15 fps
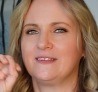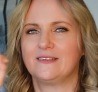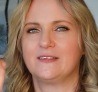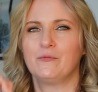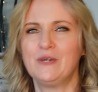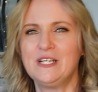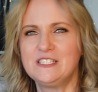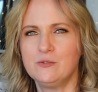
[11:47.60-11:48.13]

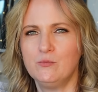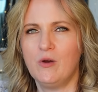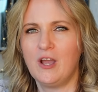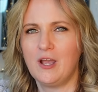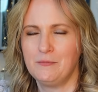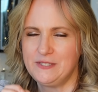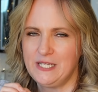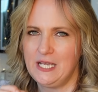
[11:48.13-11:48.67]
The reason
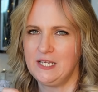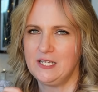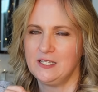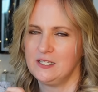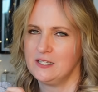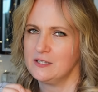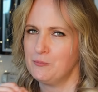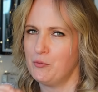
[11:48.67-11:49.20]
why I'm
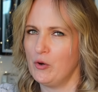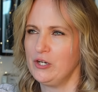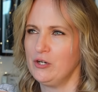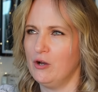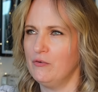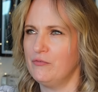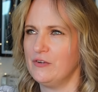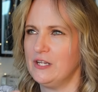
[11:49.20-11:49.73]
taking the point
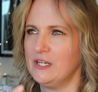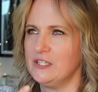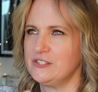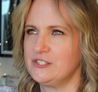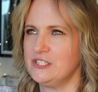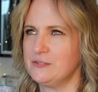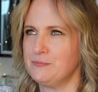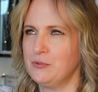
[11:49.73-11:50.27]
off, and
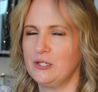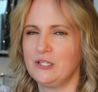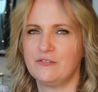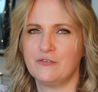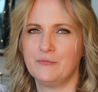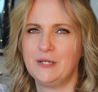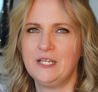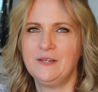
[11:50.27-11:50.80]
it's just purely
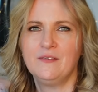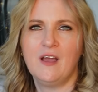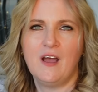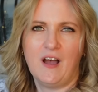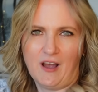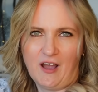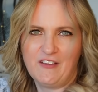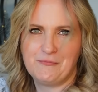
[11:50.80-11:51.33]
for me,
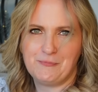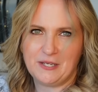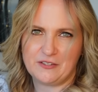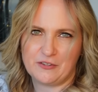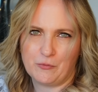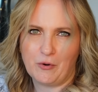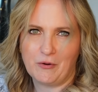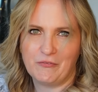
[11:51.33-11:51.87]
I've
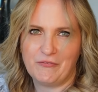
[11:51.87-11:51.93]
picked the wrong